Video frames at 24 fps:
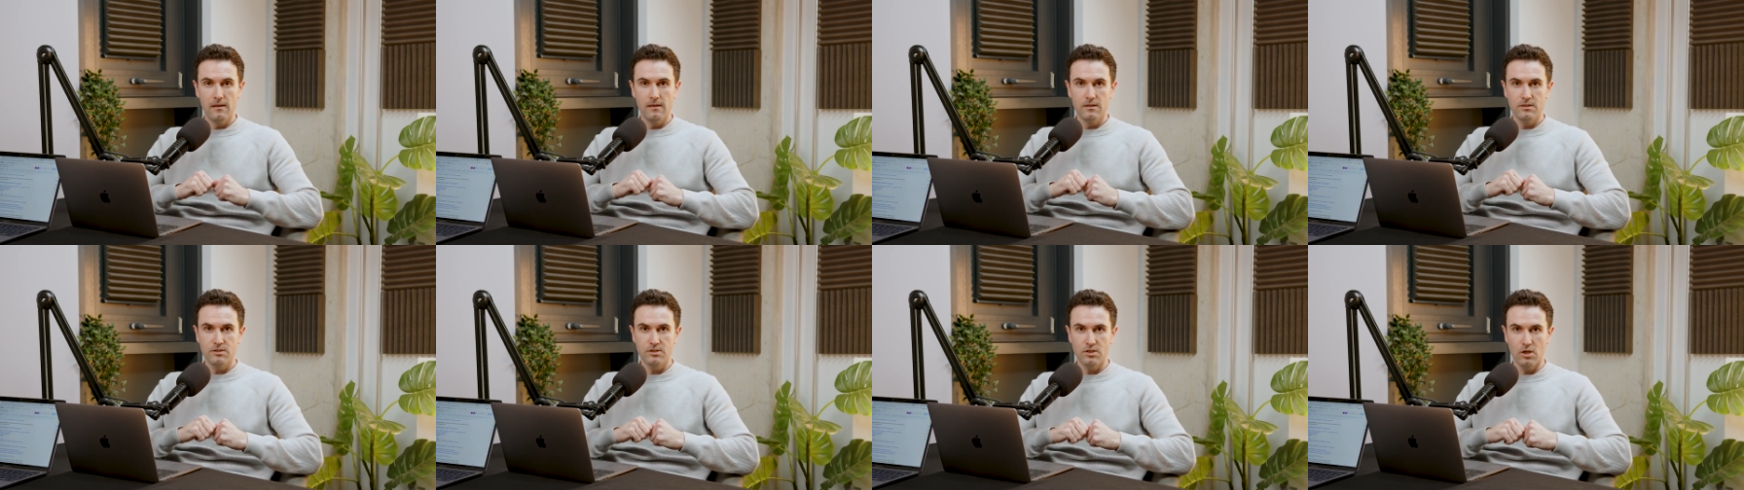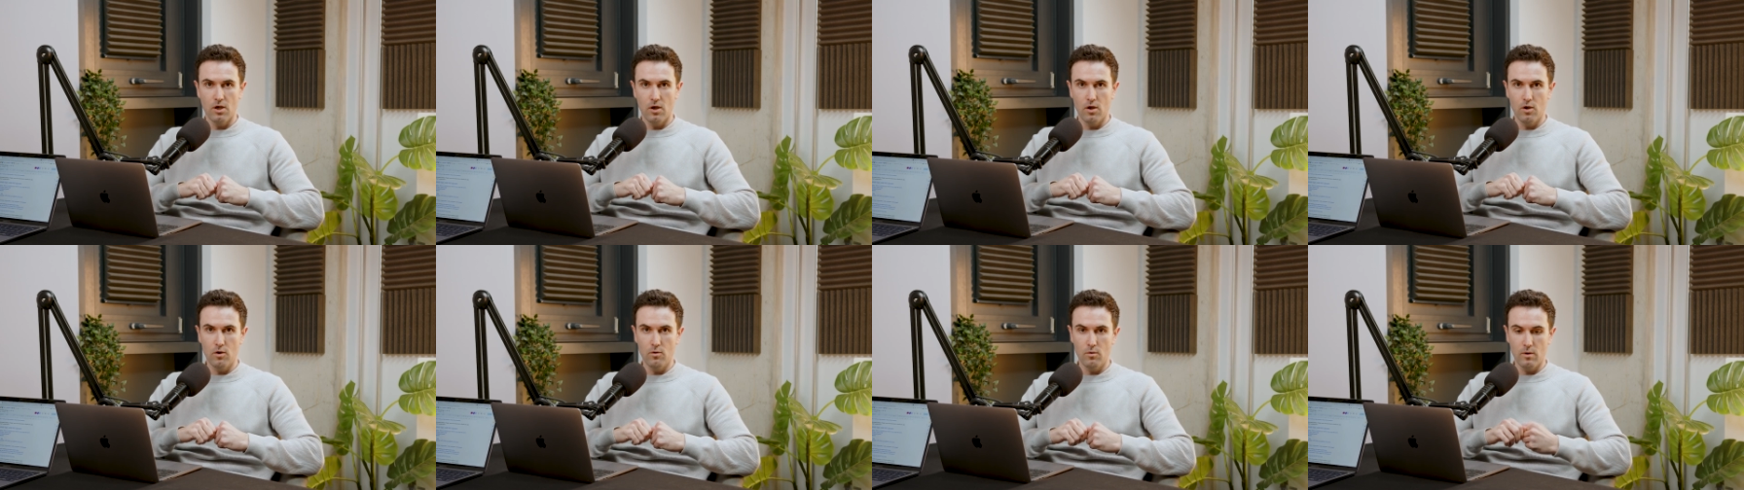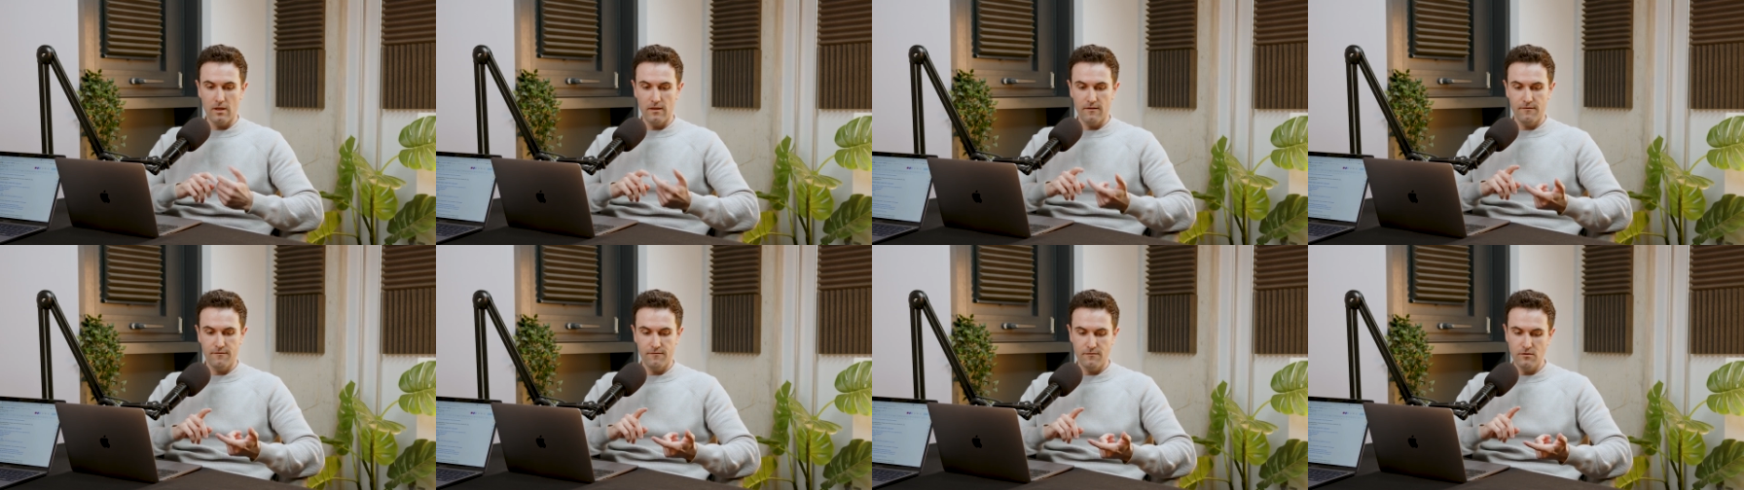So
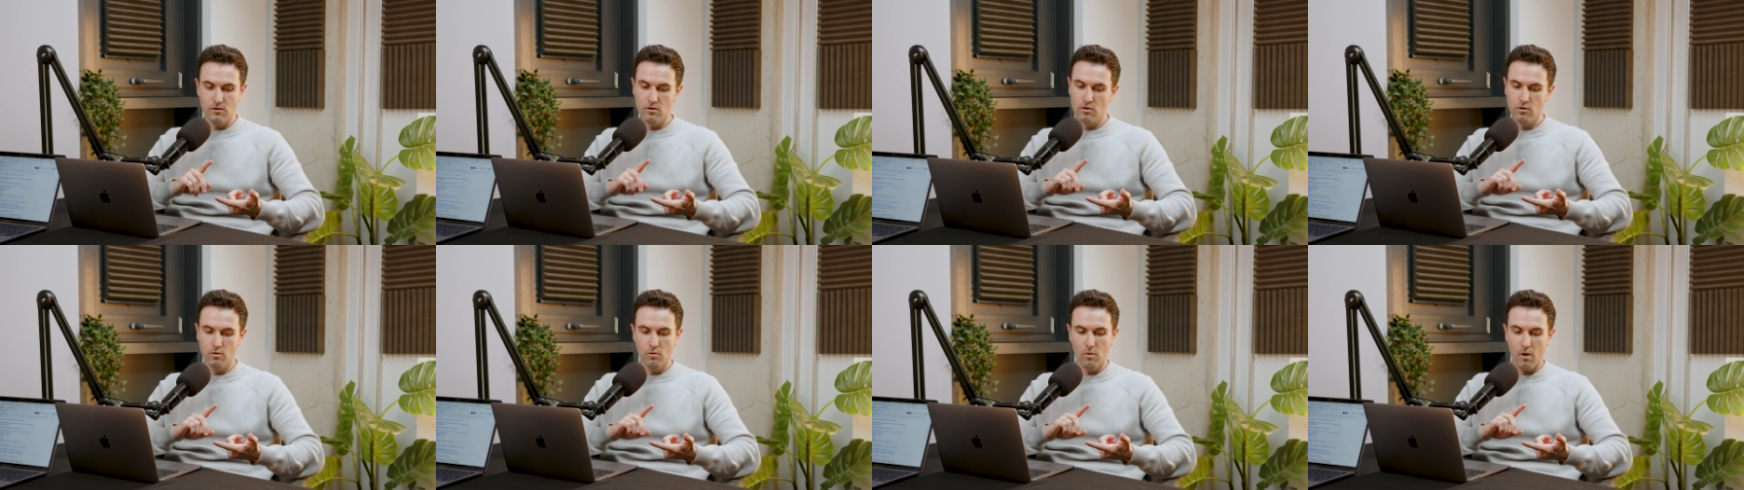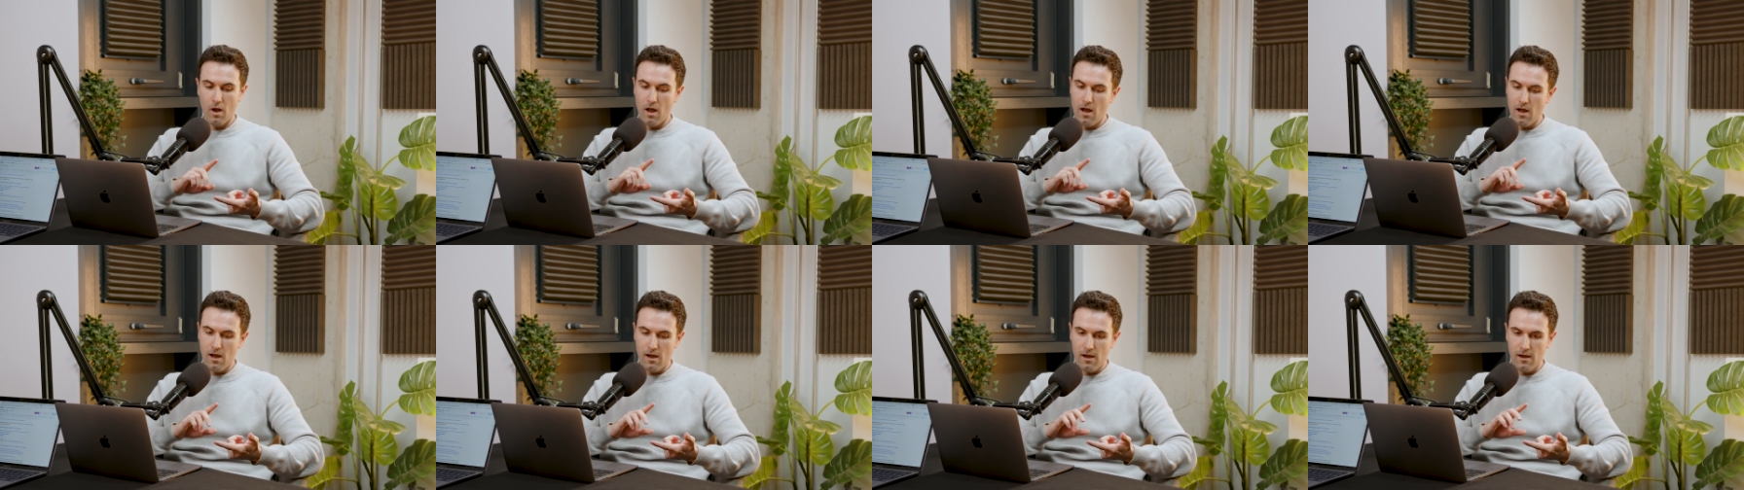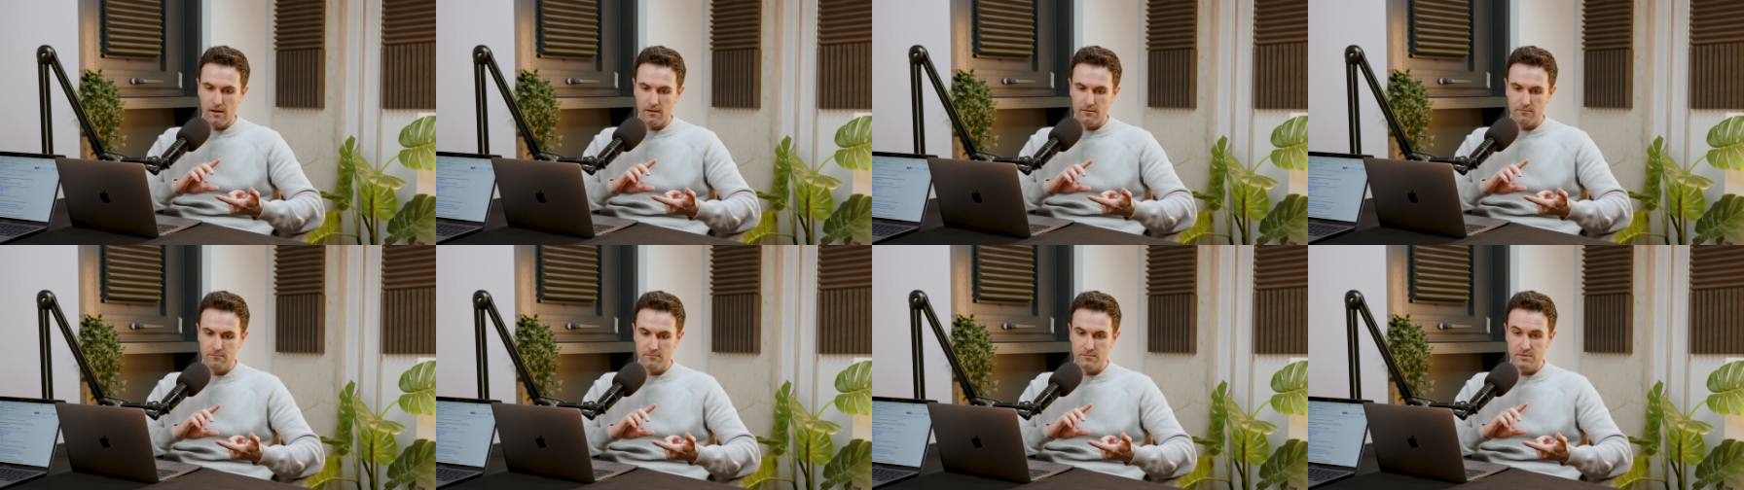if you
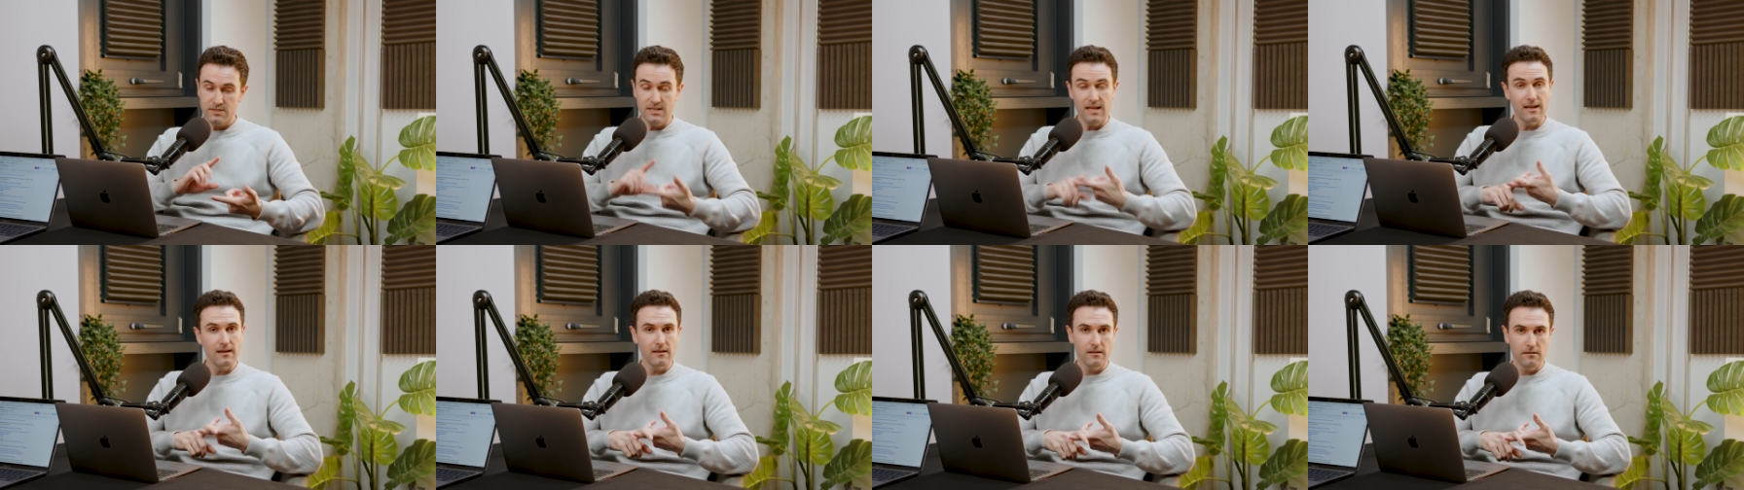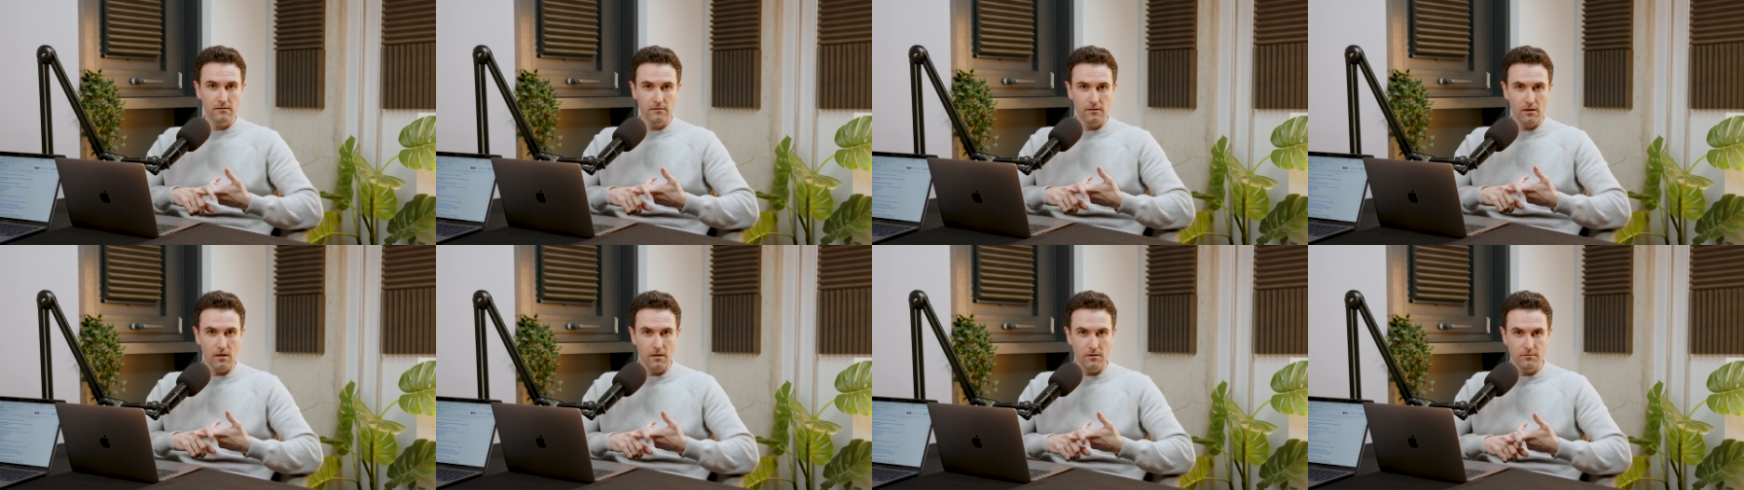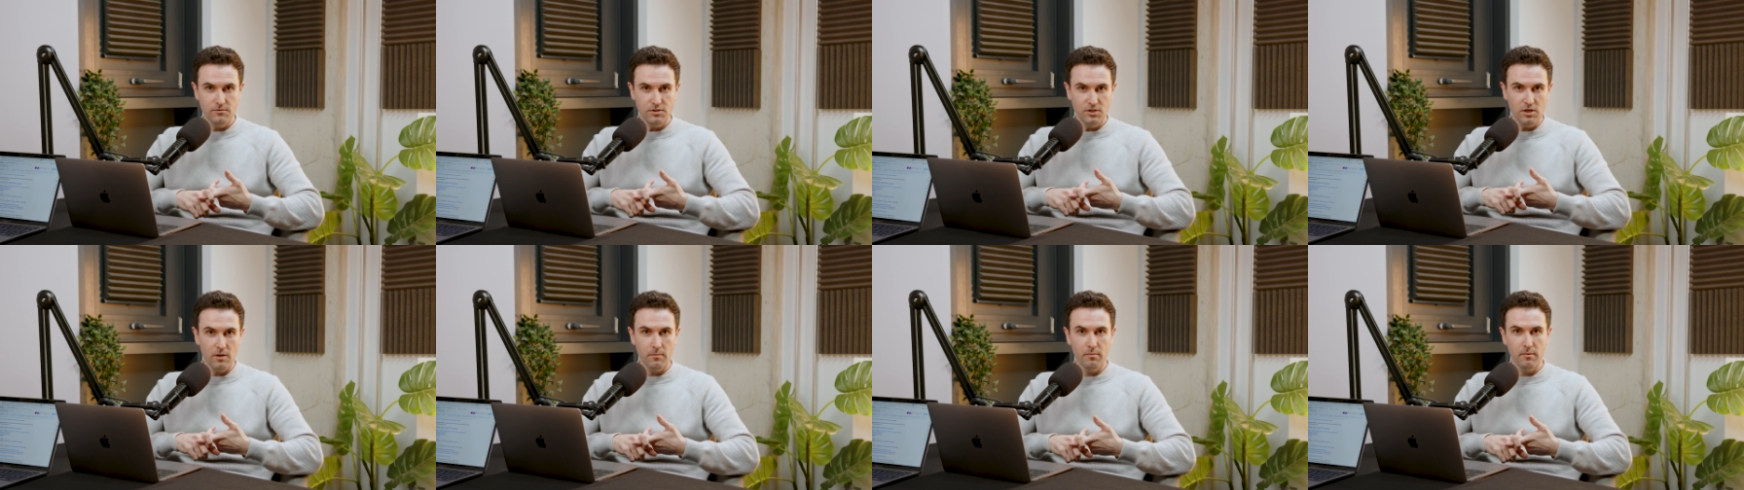are selling on
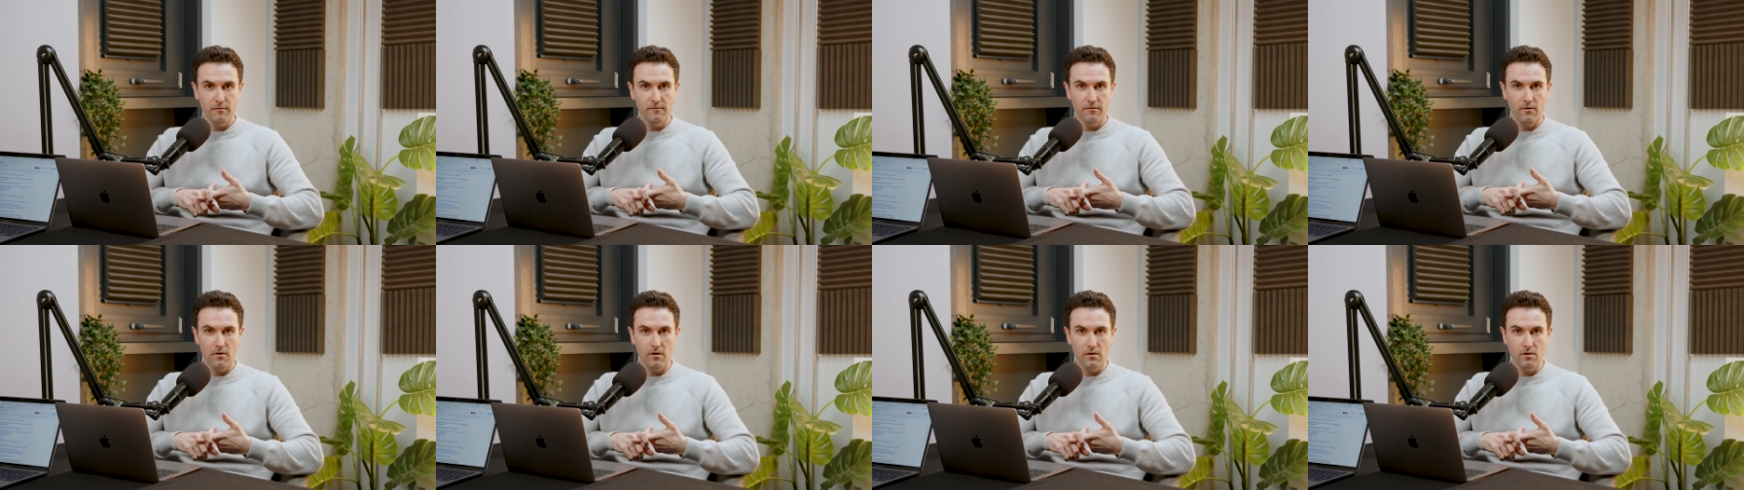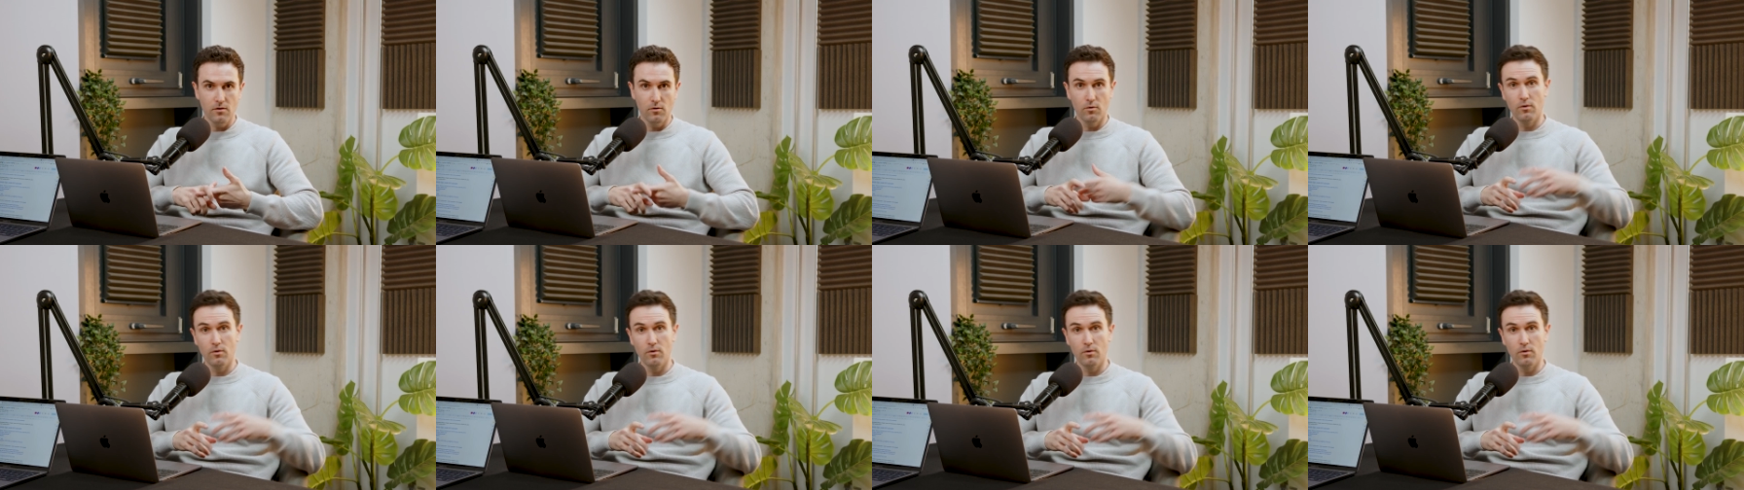Shopify,